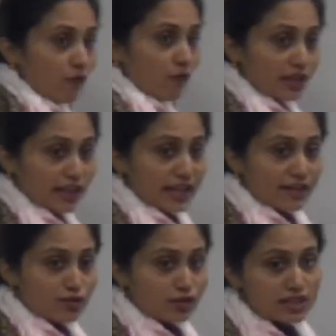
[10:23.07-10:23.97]

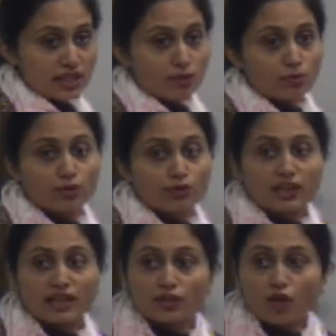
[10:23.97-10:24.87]
reaction is equal to the
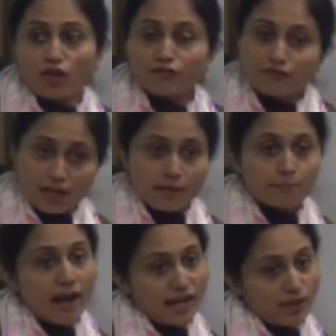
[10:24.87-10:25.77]
rate of
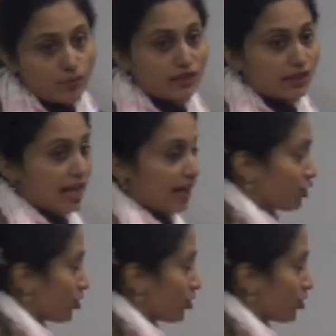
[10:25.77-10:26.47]
backward reaction.